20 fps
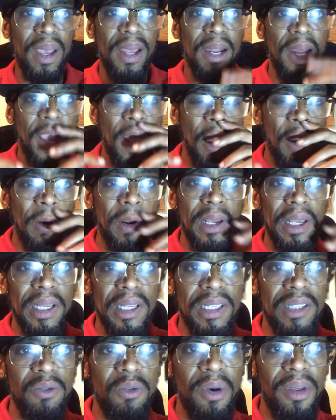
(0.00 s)
in
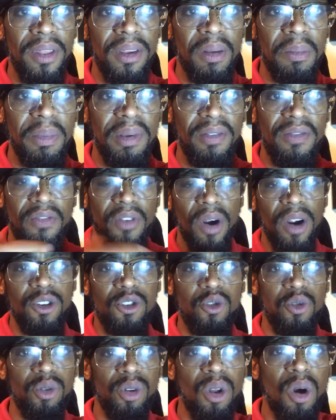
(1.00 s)
areas, whether it be virtual